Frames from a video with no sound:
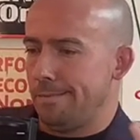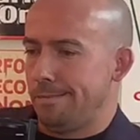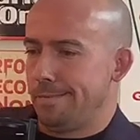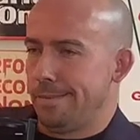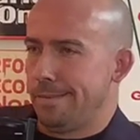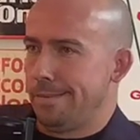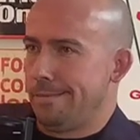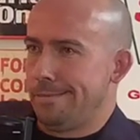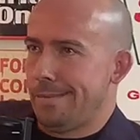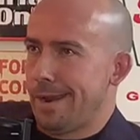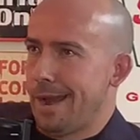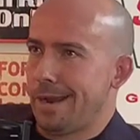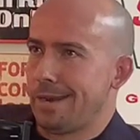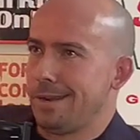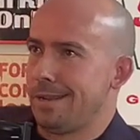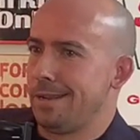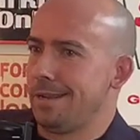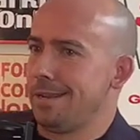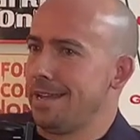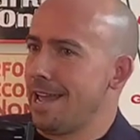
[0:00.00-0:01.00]

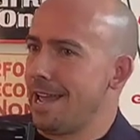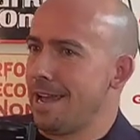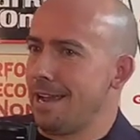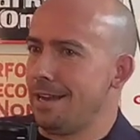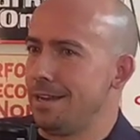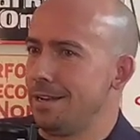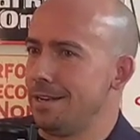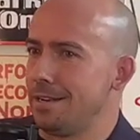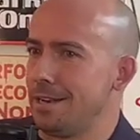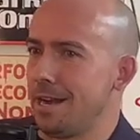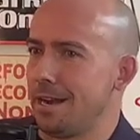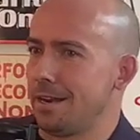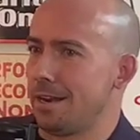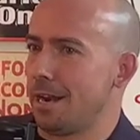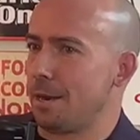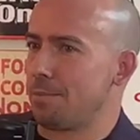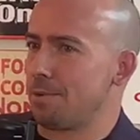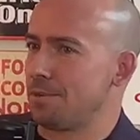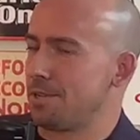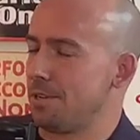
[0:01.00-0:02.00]
98,
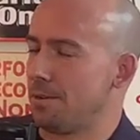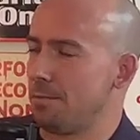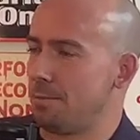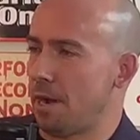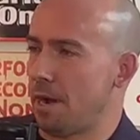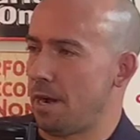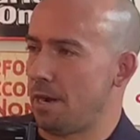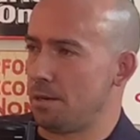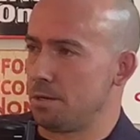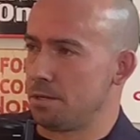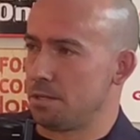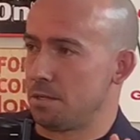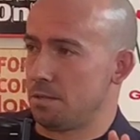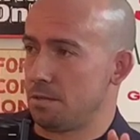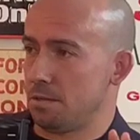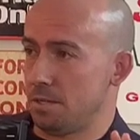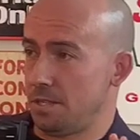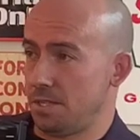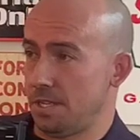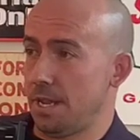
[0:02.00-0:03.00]
99% of
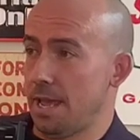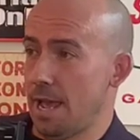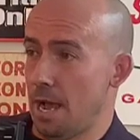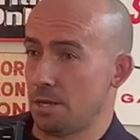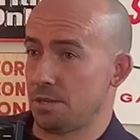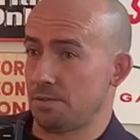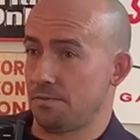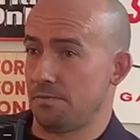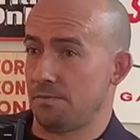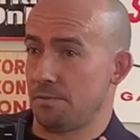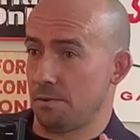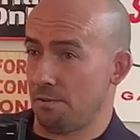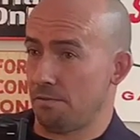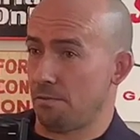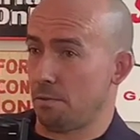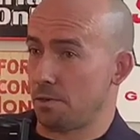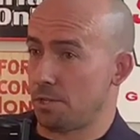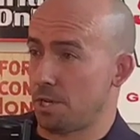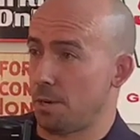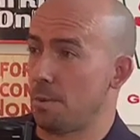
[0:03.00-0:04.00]
buyers see a house for the
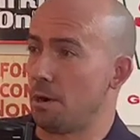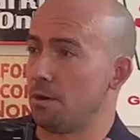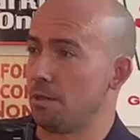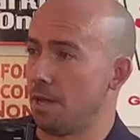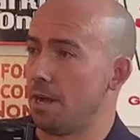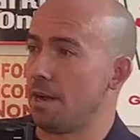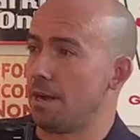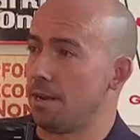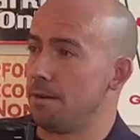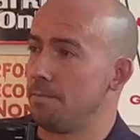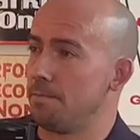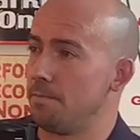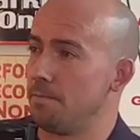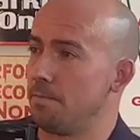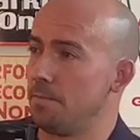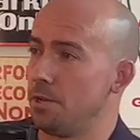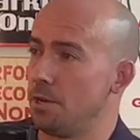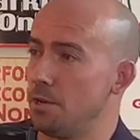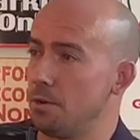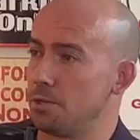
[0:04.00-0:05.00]
first time online.
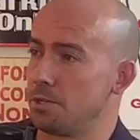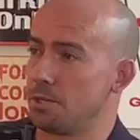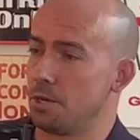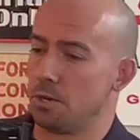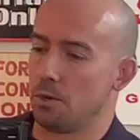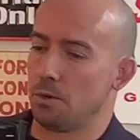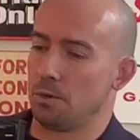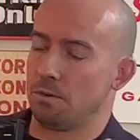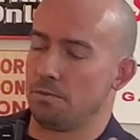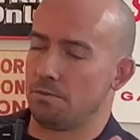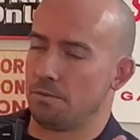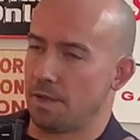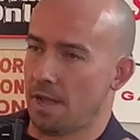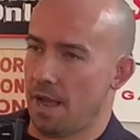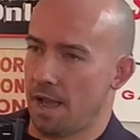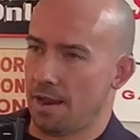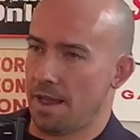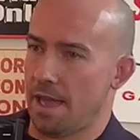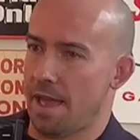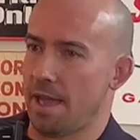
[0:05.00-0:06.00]
Okay. You know, so you've
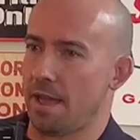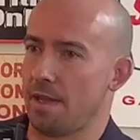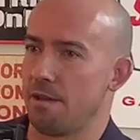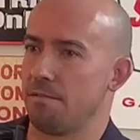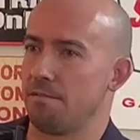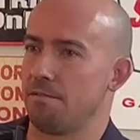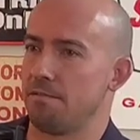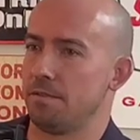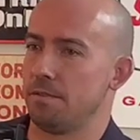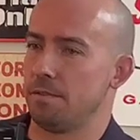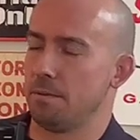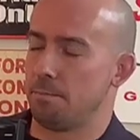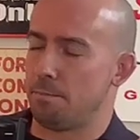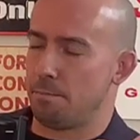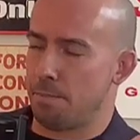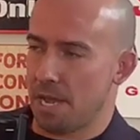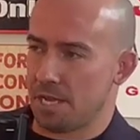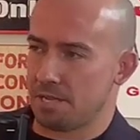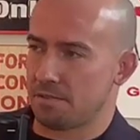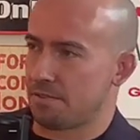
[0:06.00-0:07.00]
got to have the
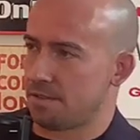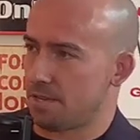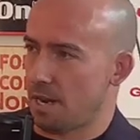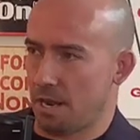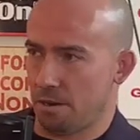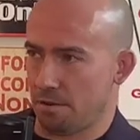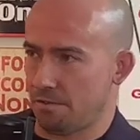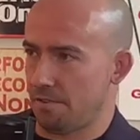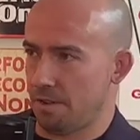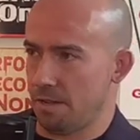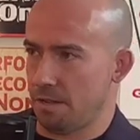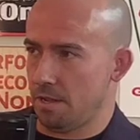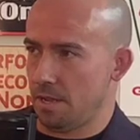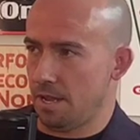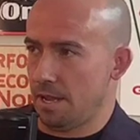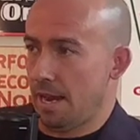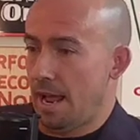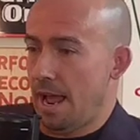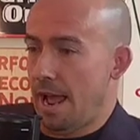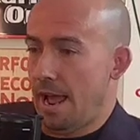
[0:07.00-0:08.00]
best photography.
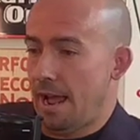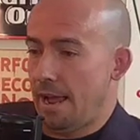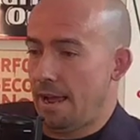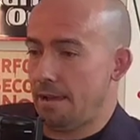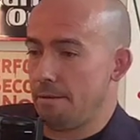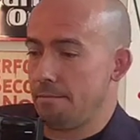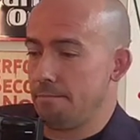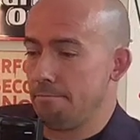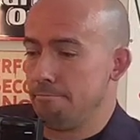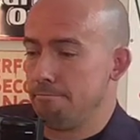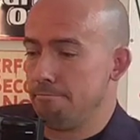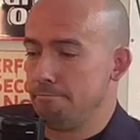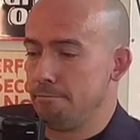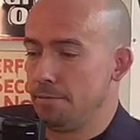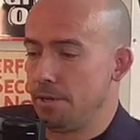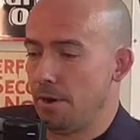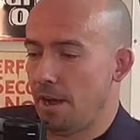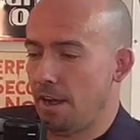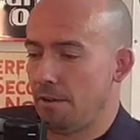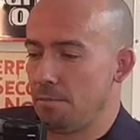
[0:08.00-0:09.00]
And
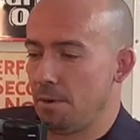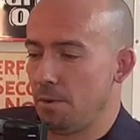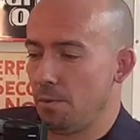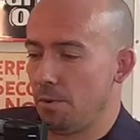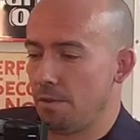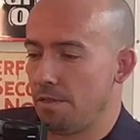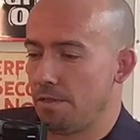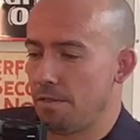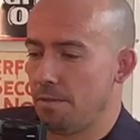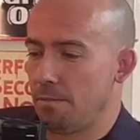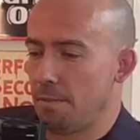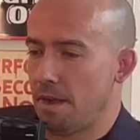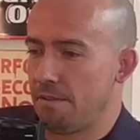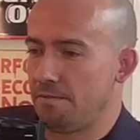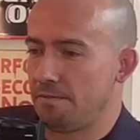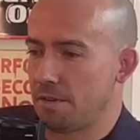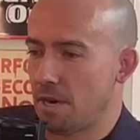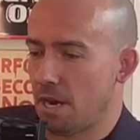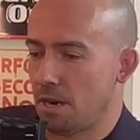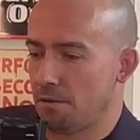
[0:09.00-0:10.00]
I've been with my
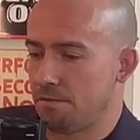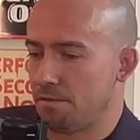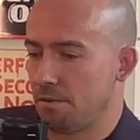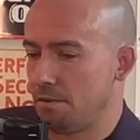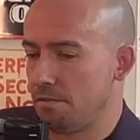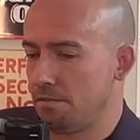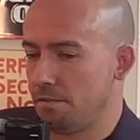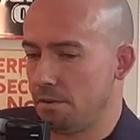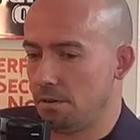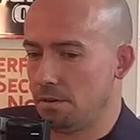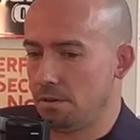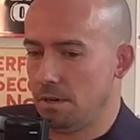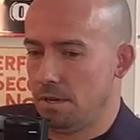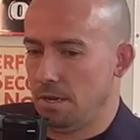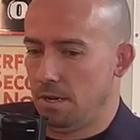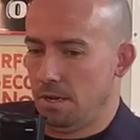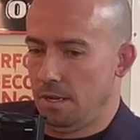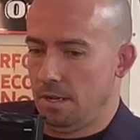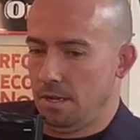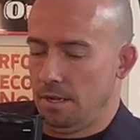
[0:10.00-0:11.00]
photographer for
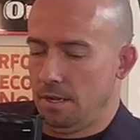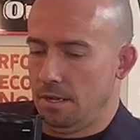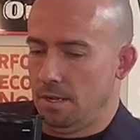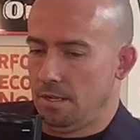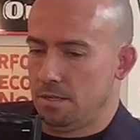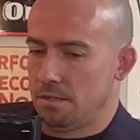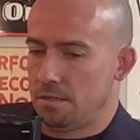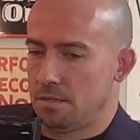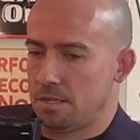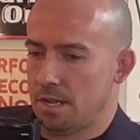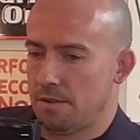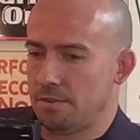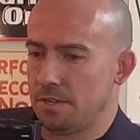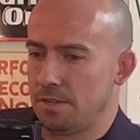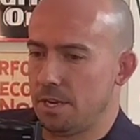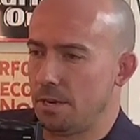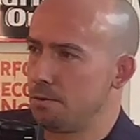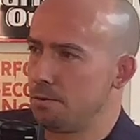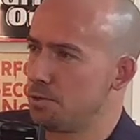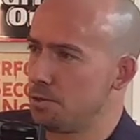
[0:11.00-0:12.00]
7
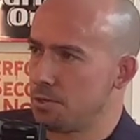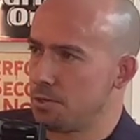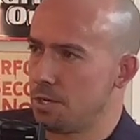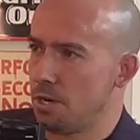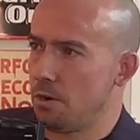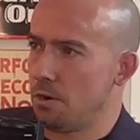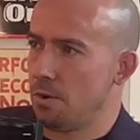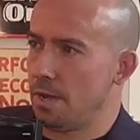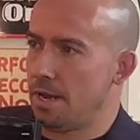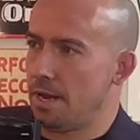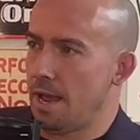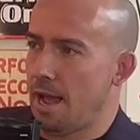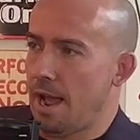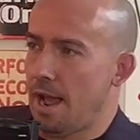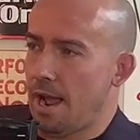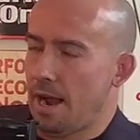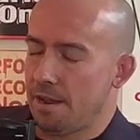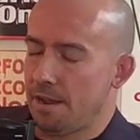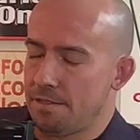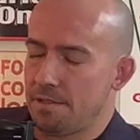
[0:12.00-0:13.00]
years or so, and
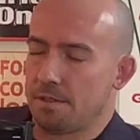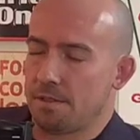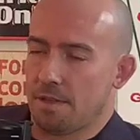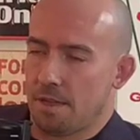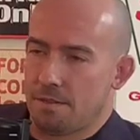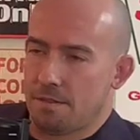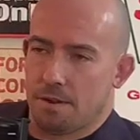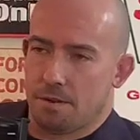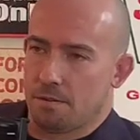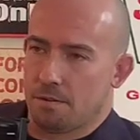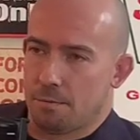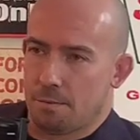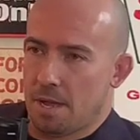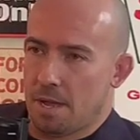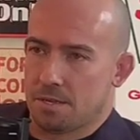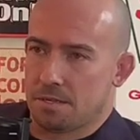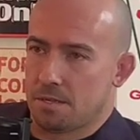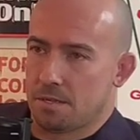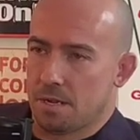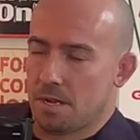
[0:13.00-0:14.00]
I think that they're the
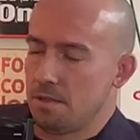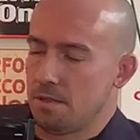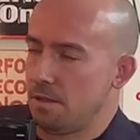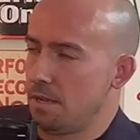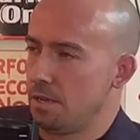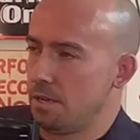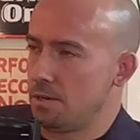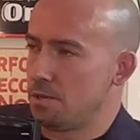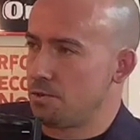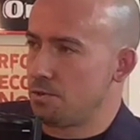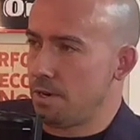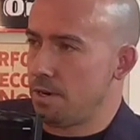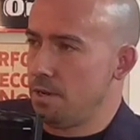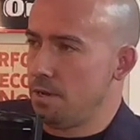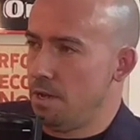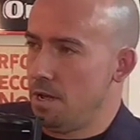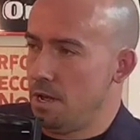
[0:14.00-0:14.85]
best in the industry.